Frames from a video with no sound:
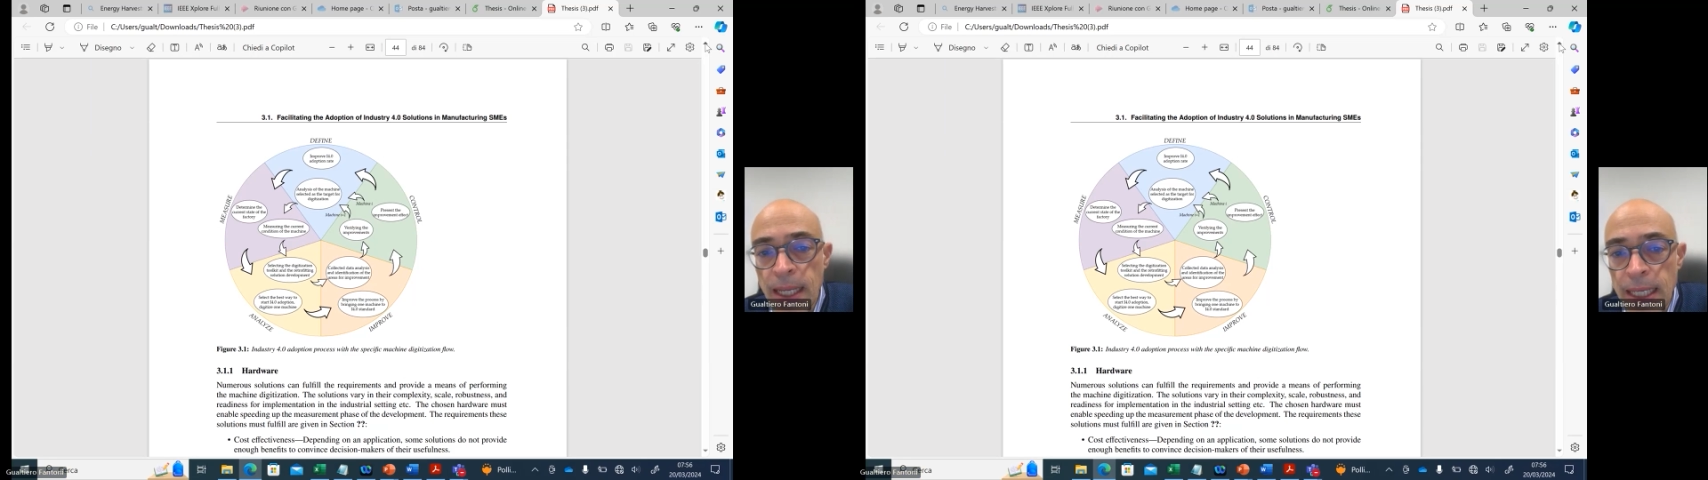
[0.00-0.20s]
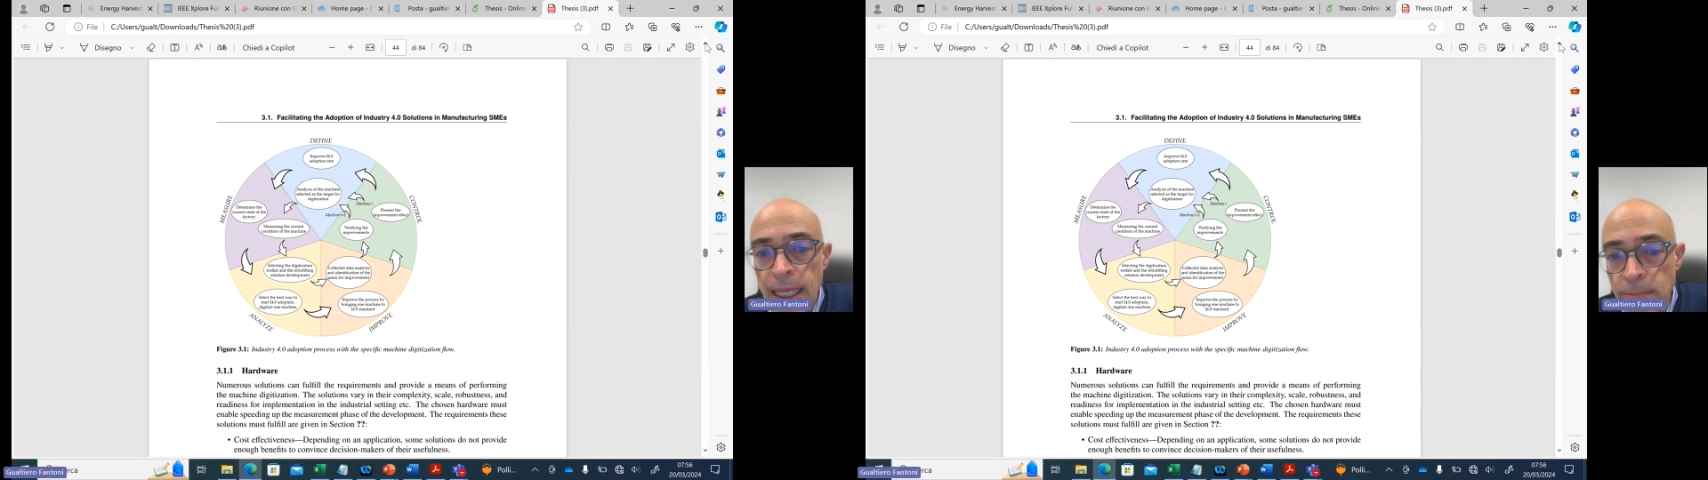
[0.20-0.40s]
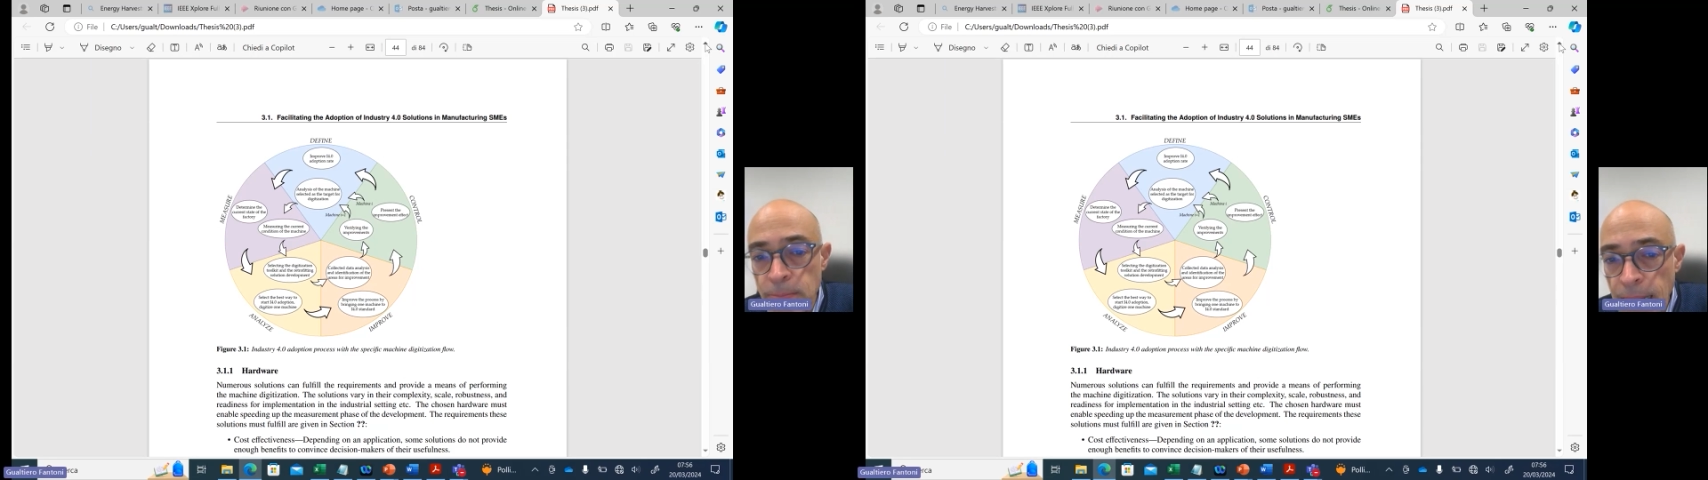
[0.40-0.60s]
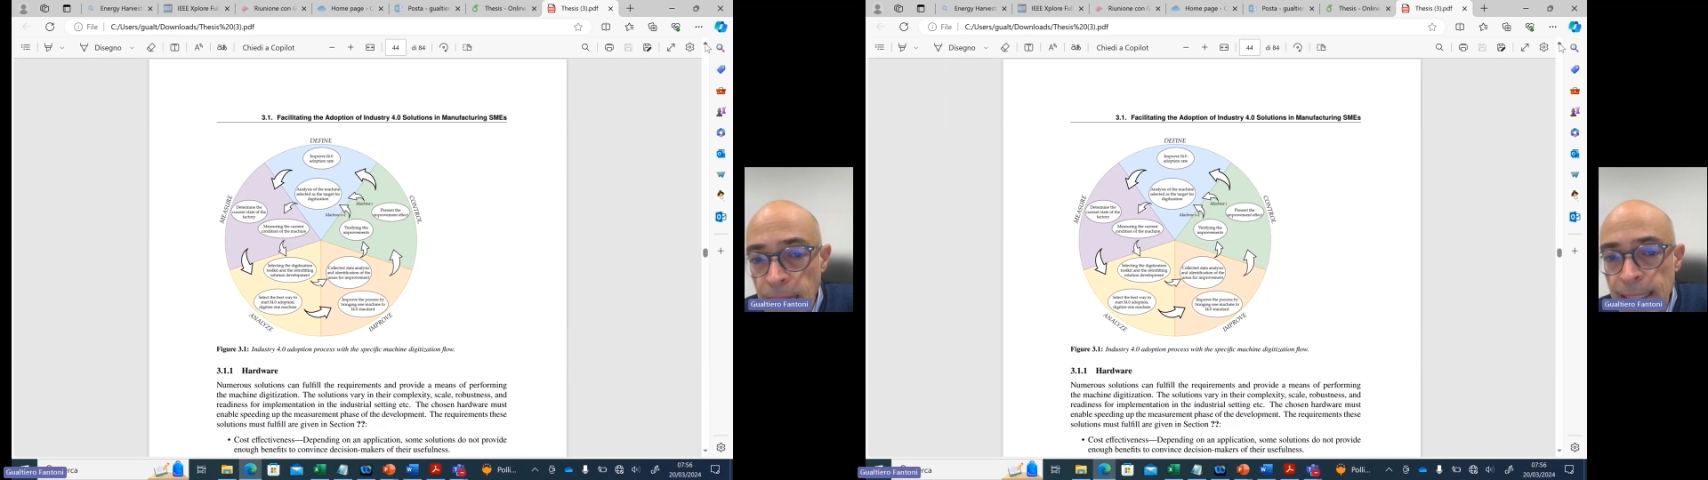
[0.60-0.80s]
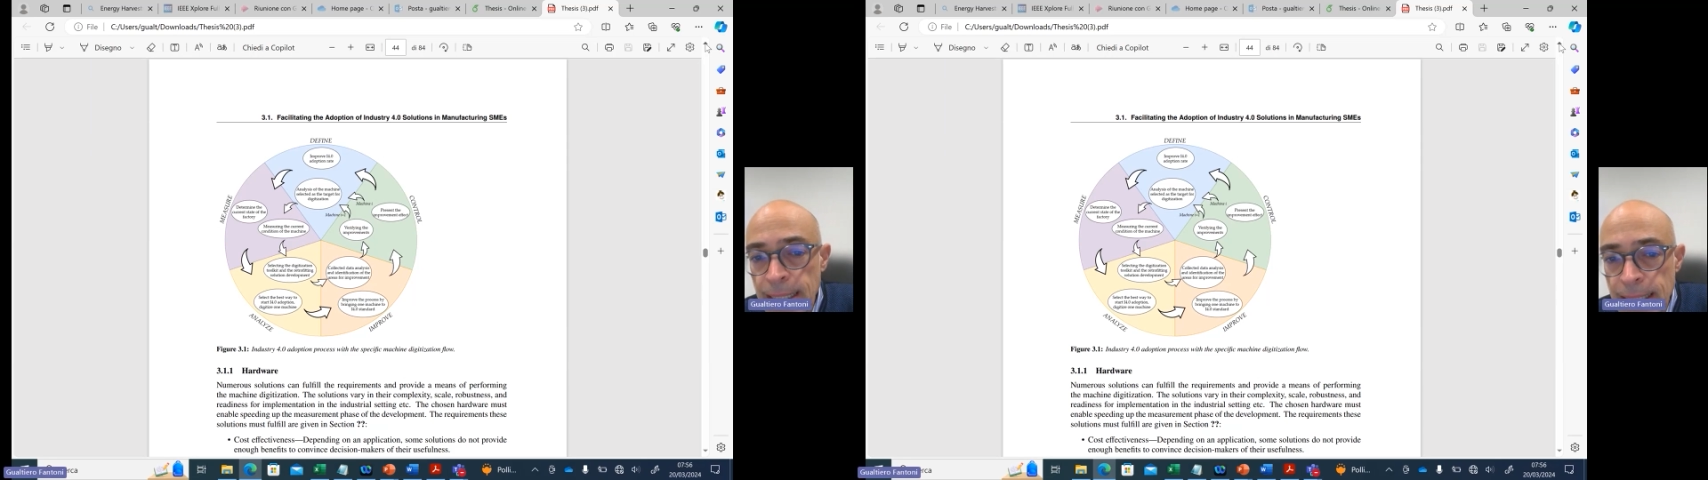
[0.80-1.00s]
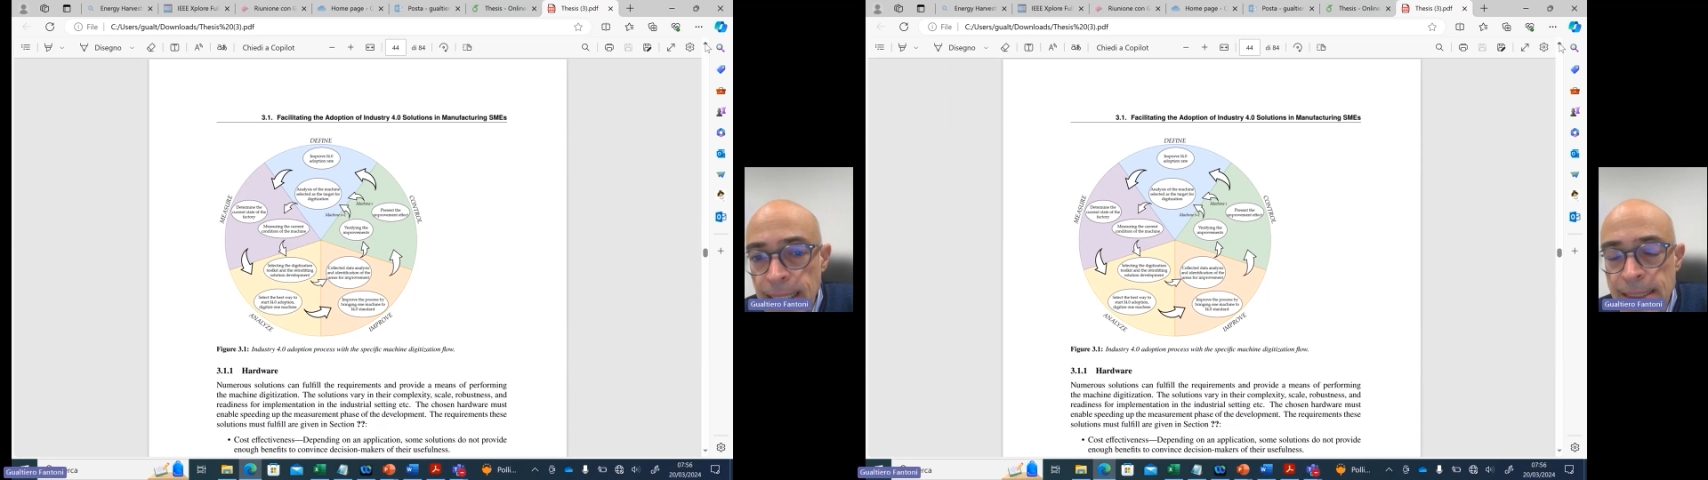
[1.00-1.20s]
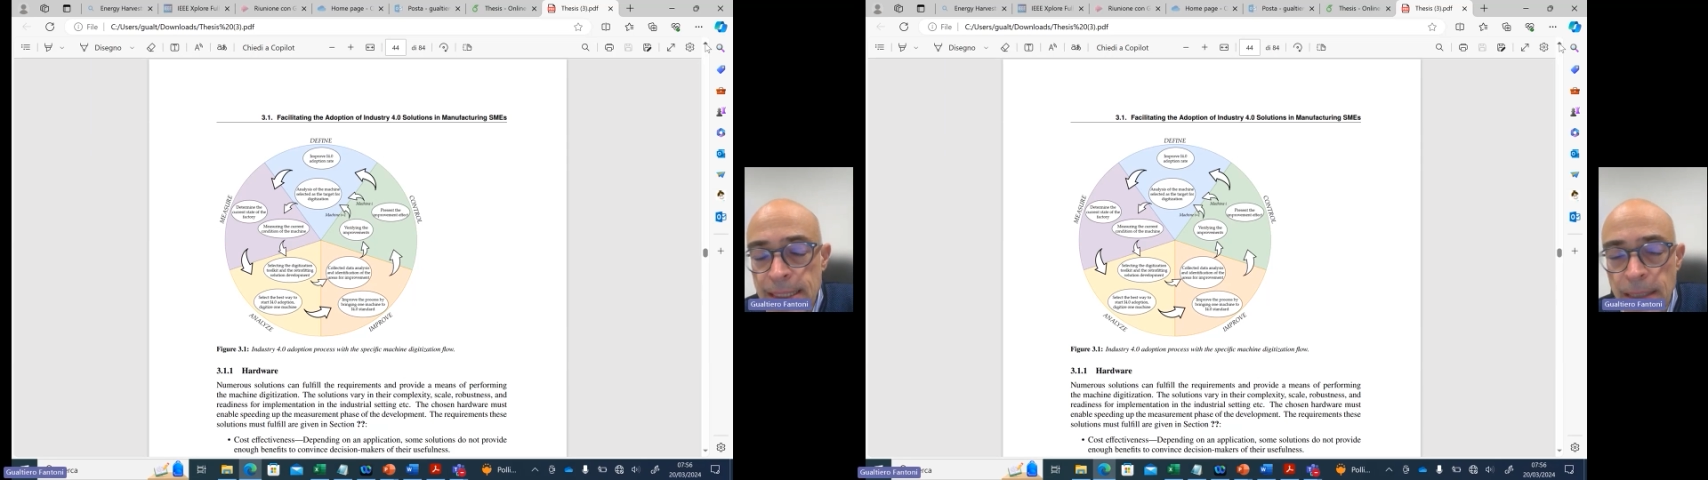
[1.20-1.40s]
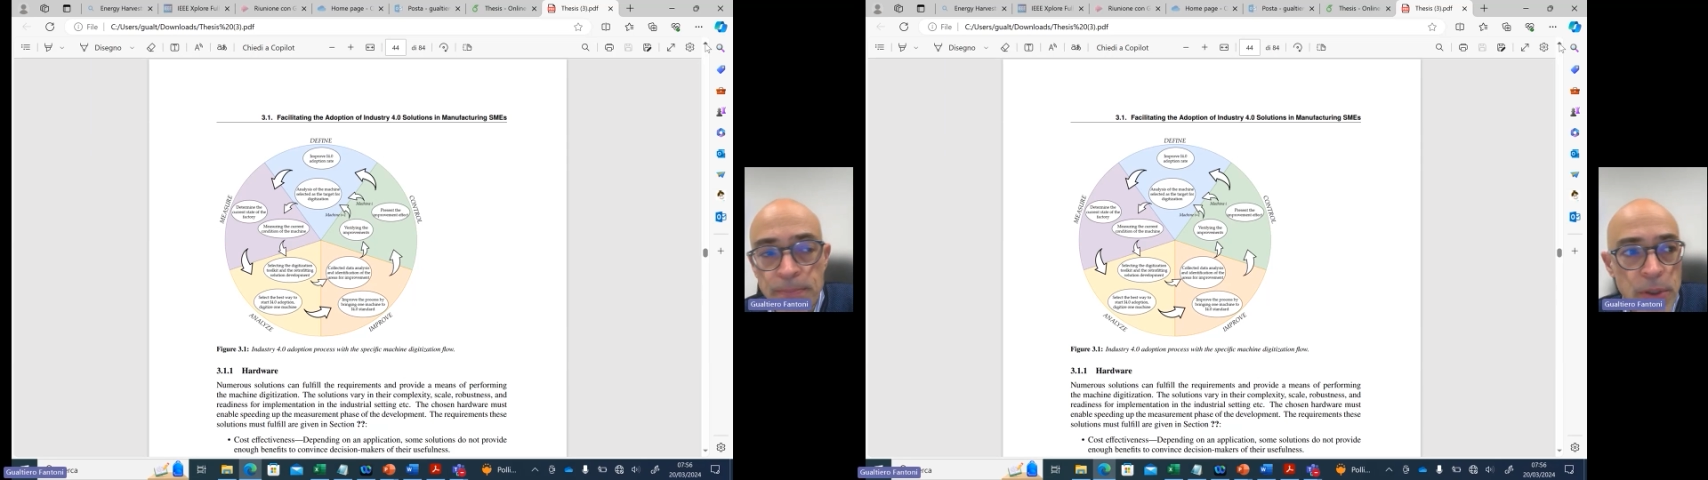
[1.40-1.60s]
He applied
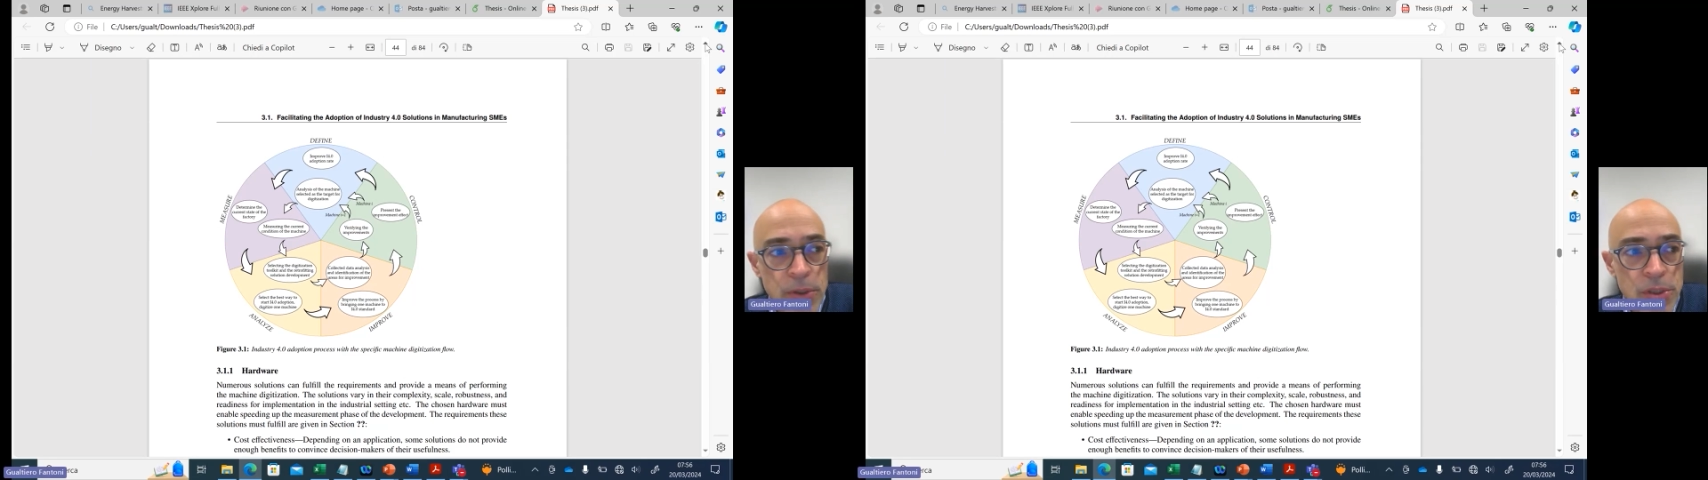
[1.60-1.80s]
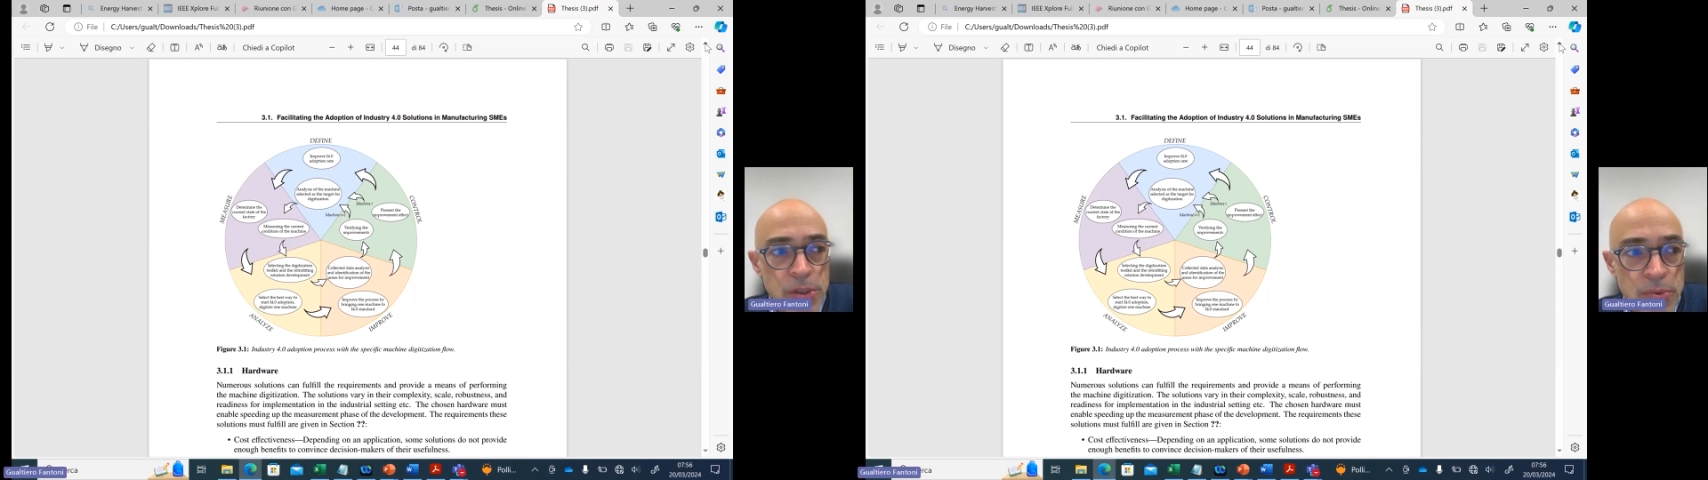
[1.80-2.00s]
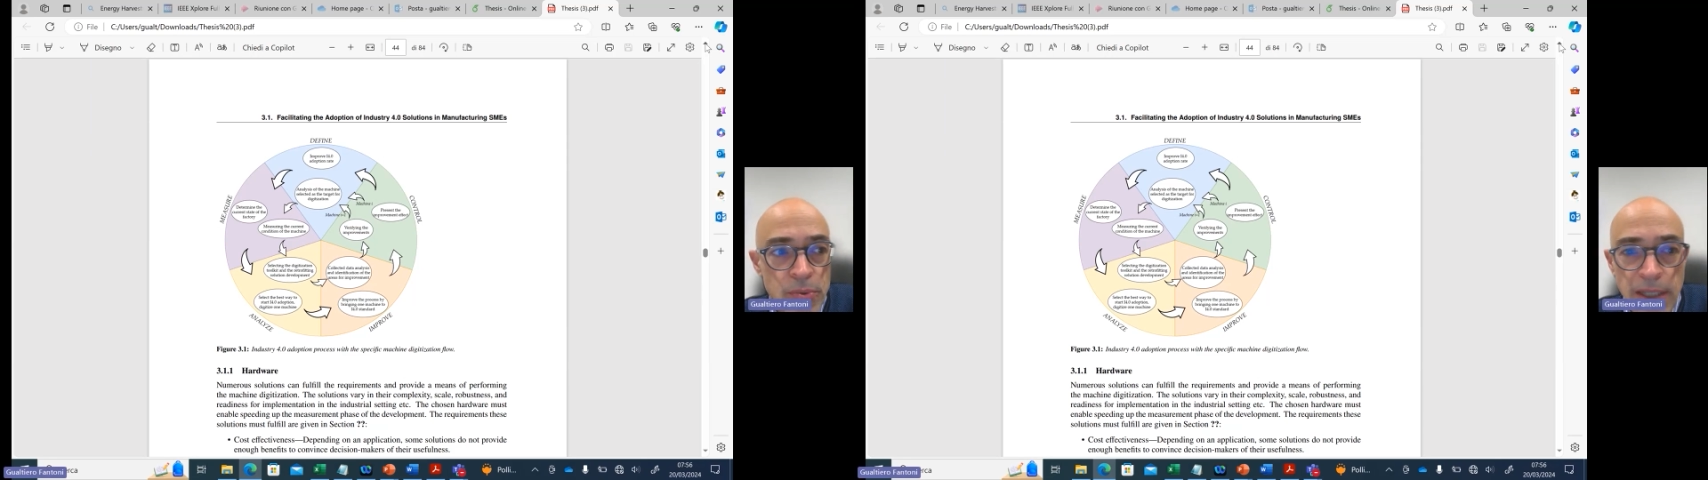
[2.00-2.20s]
this approach to